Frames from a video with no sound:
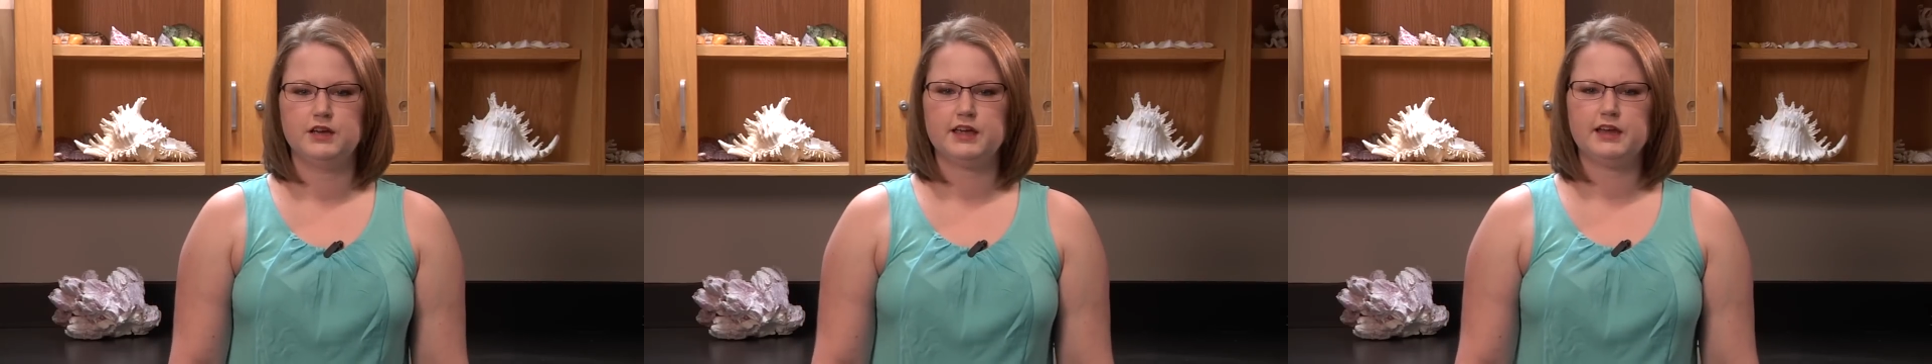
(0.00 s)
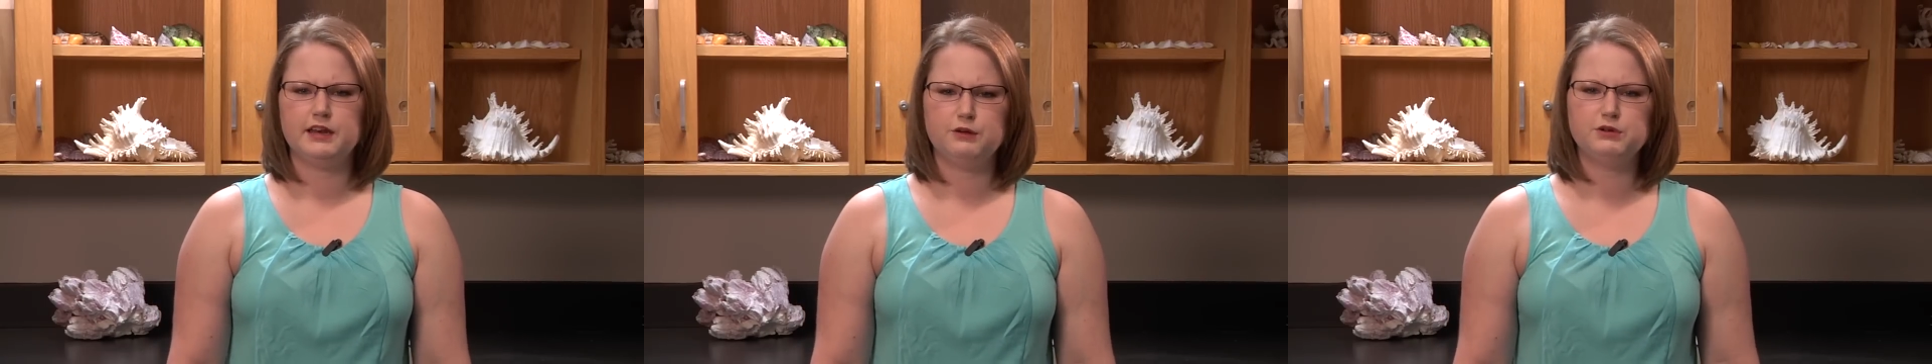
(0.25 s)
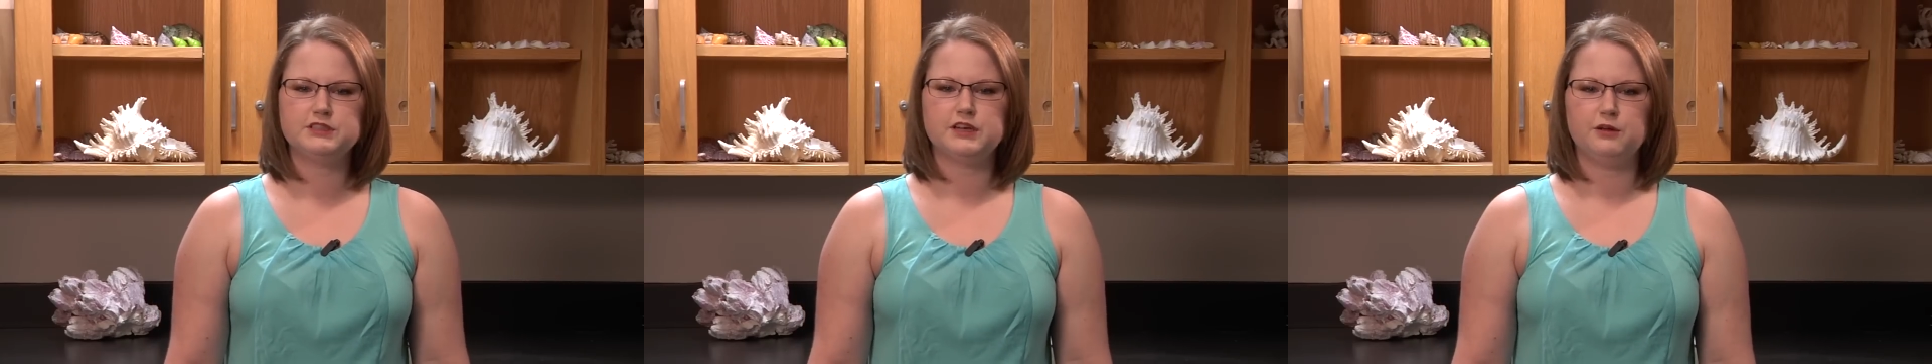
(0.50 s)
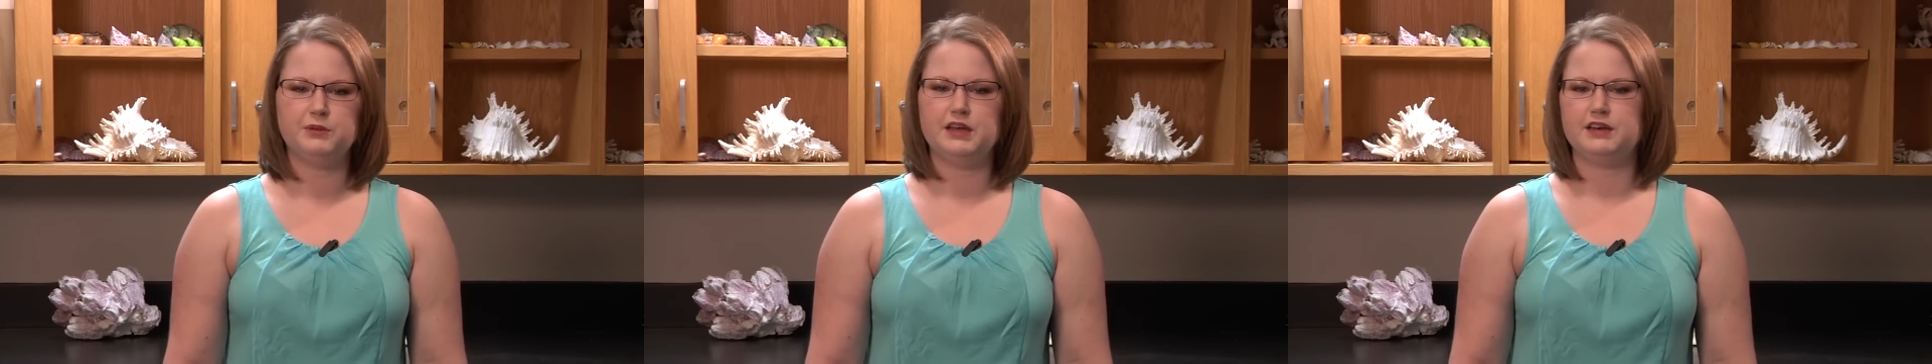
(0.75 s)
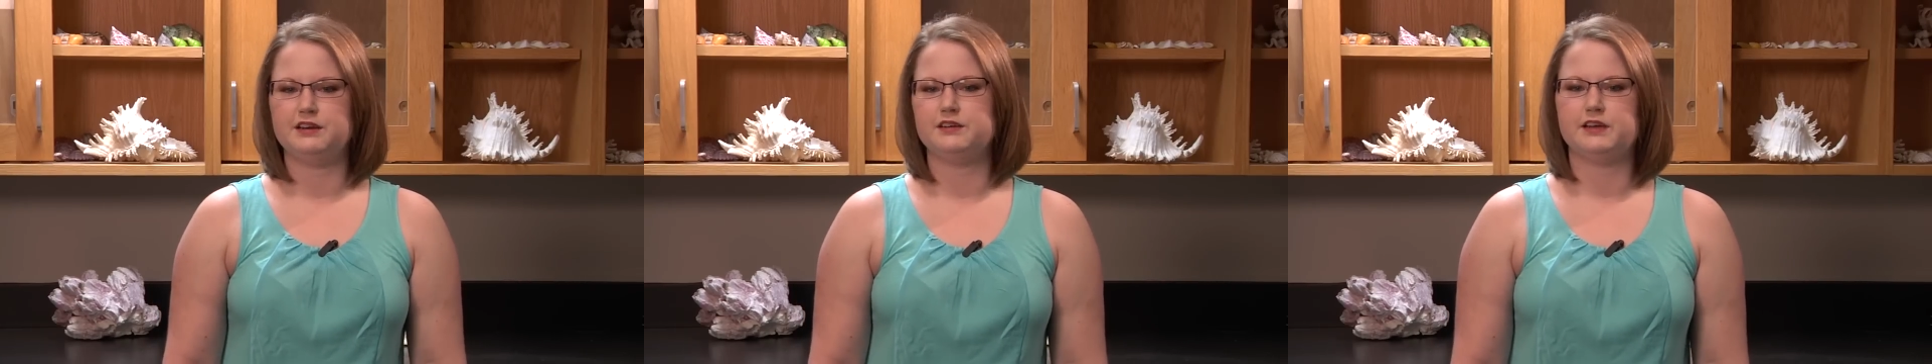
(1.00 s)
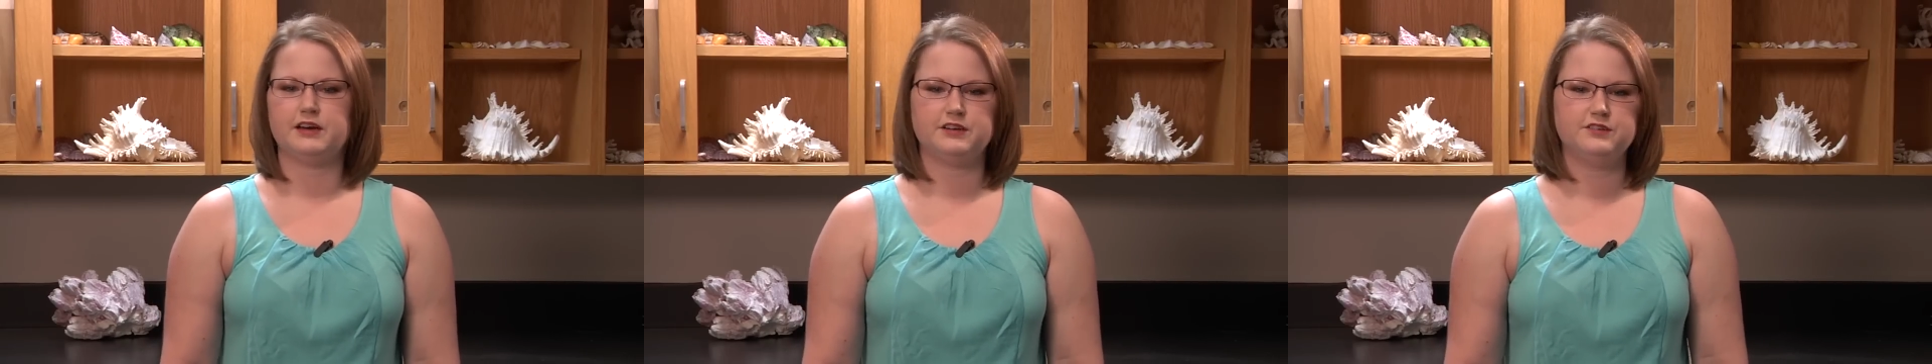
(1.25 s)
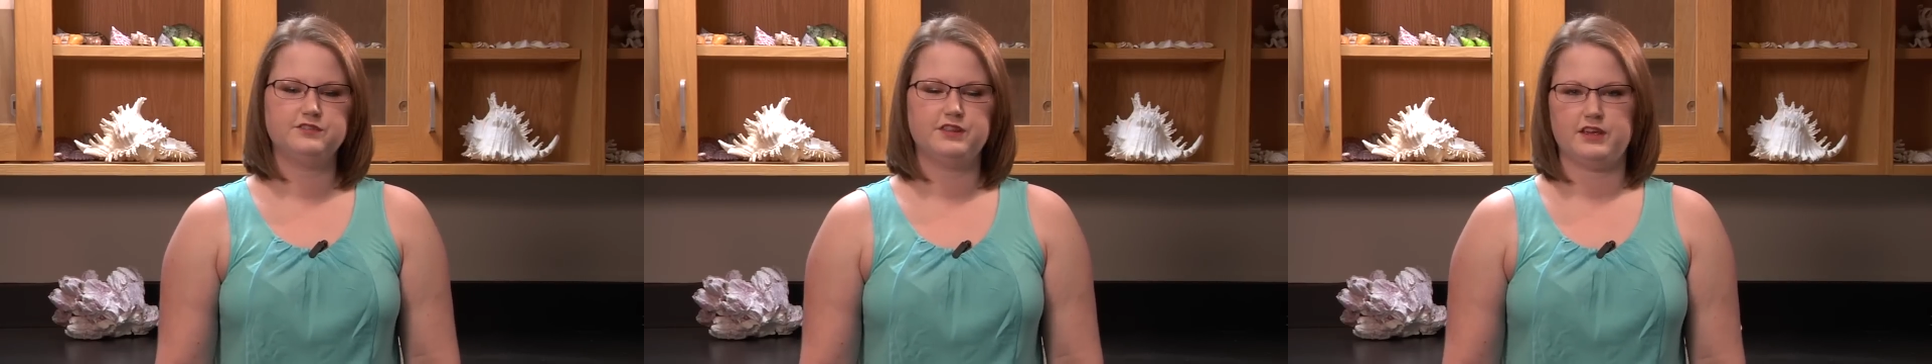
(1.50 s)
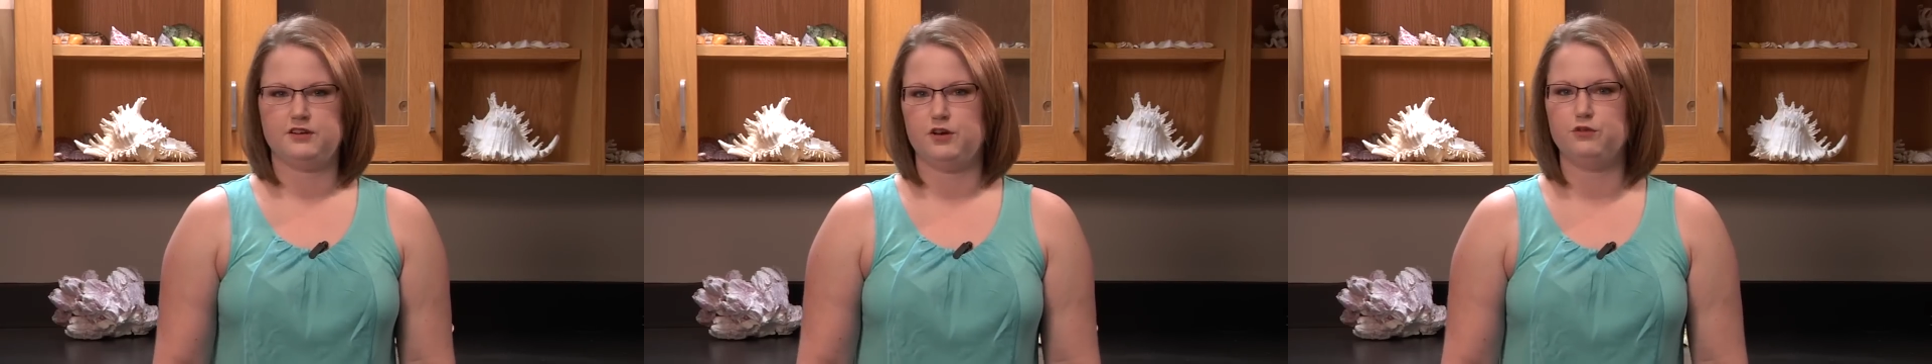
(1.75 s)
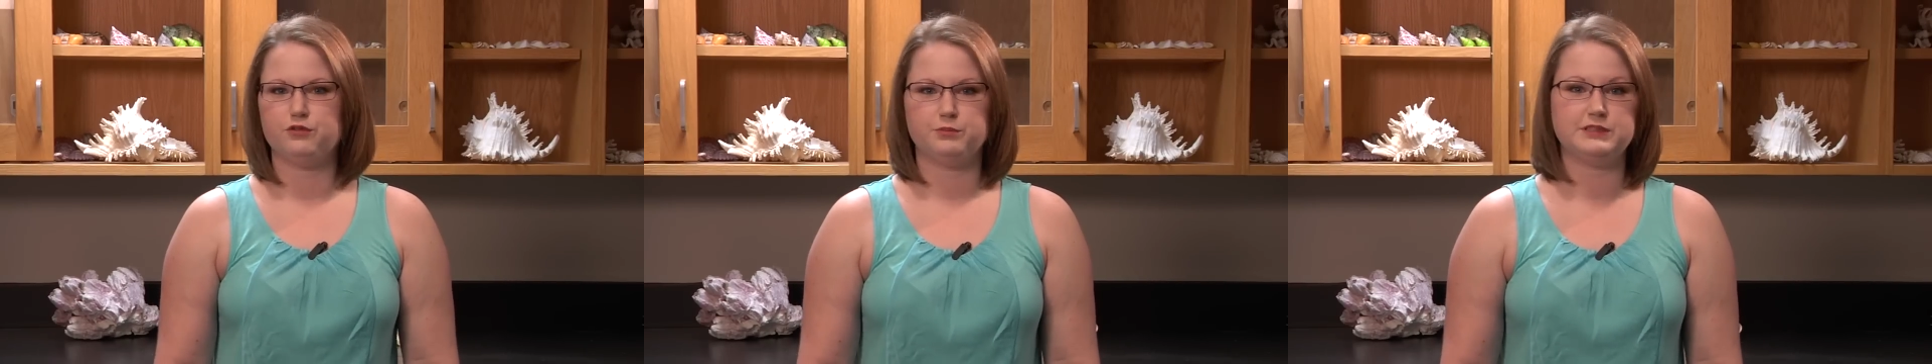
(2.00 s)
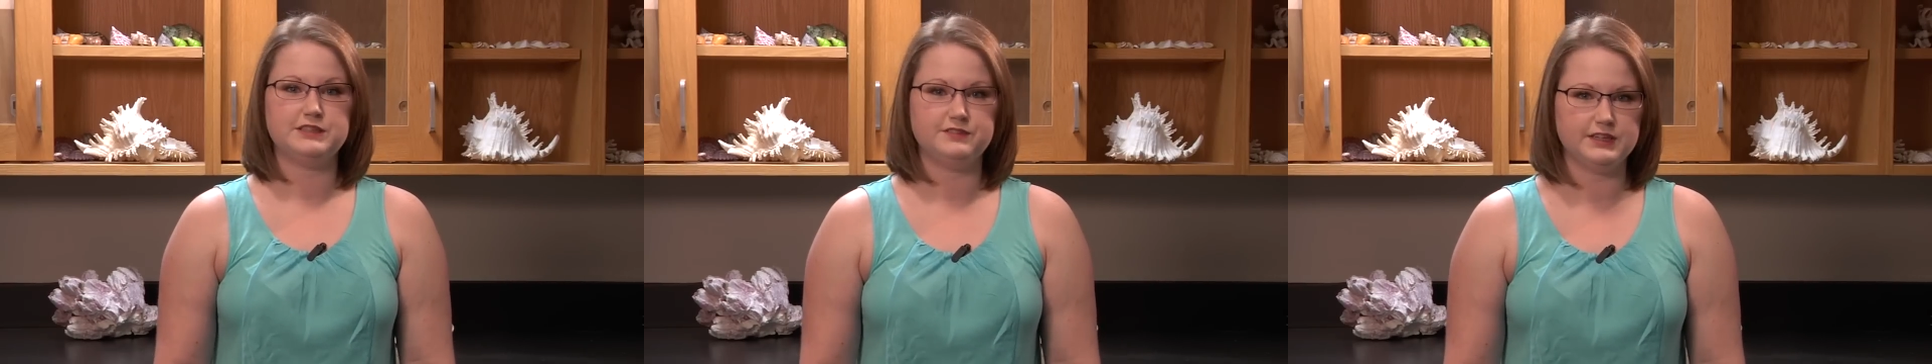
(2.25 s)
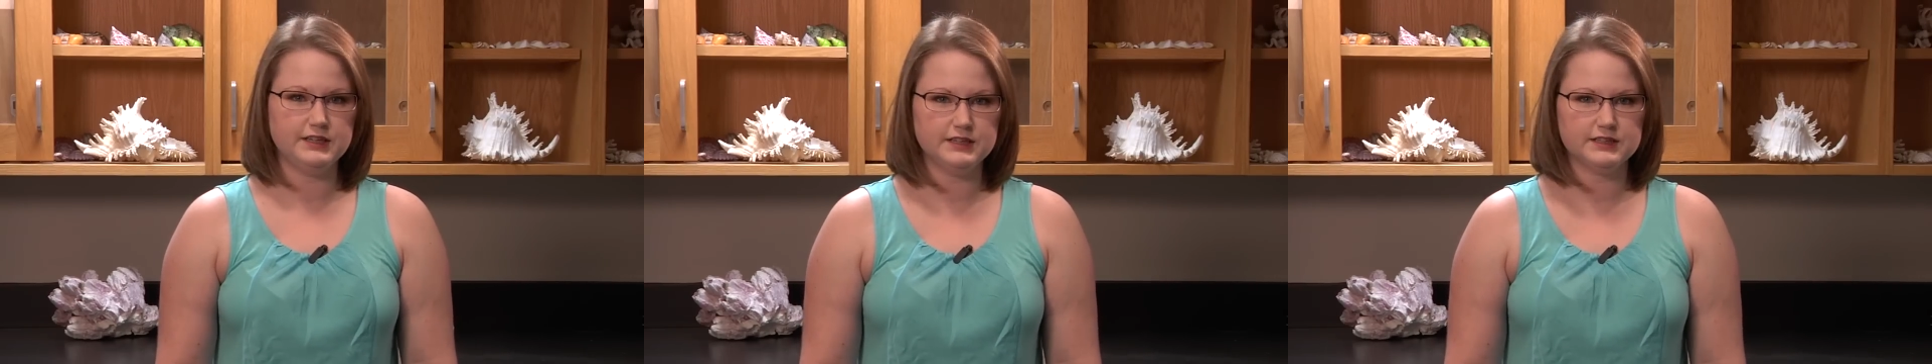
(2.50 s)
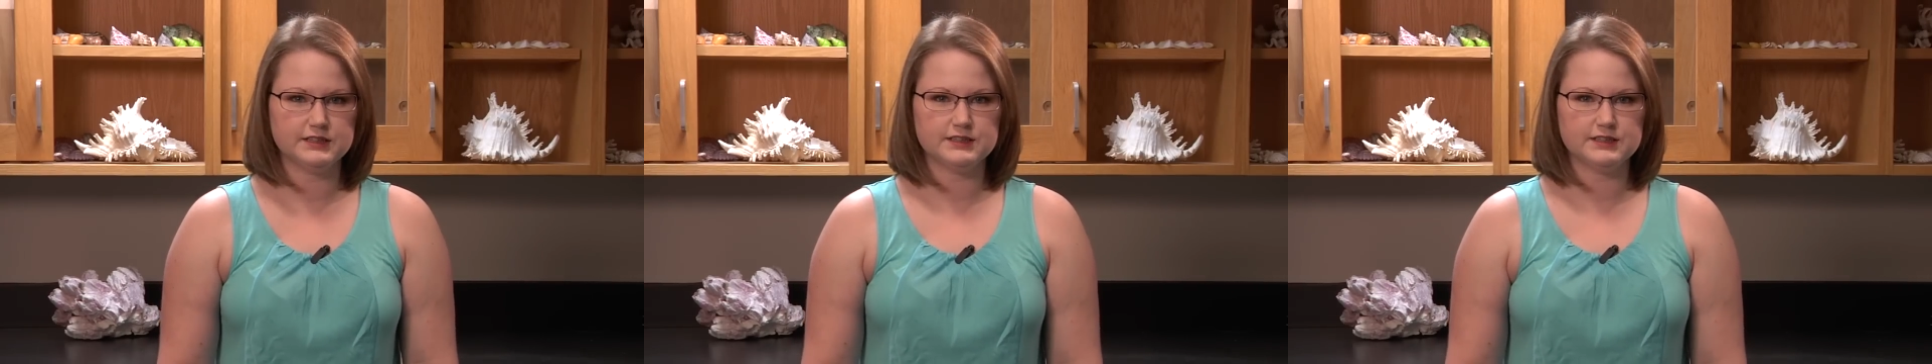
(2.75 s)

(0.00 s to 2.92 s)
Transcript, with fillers: Can anyone tell me any detectives they know from TV?